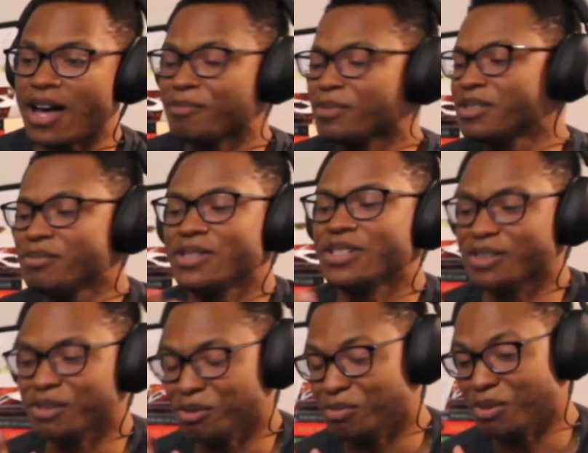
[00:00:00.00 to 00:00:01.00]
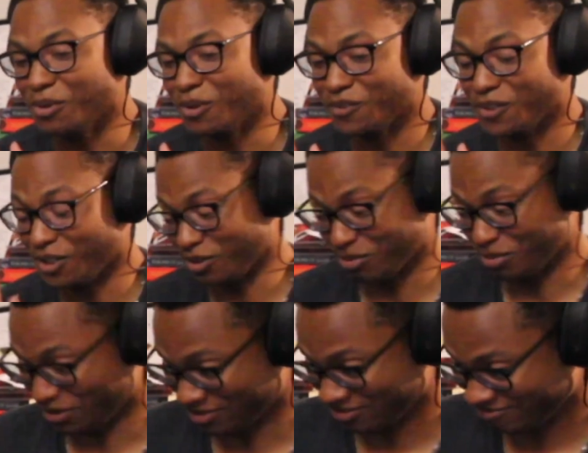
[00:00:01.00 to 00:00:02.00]
going to be a little bit more
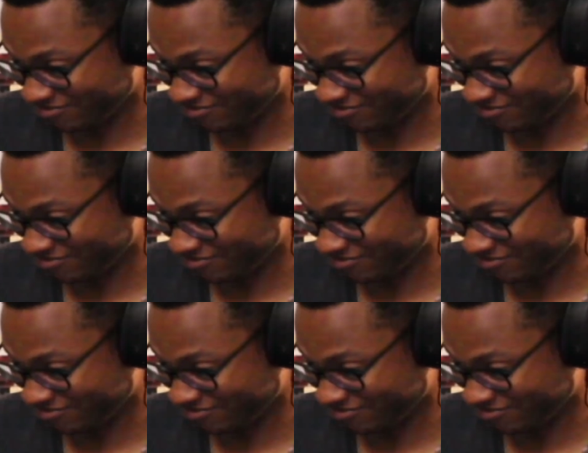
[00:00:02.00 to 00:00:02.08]
vulnerable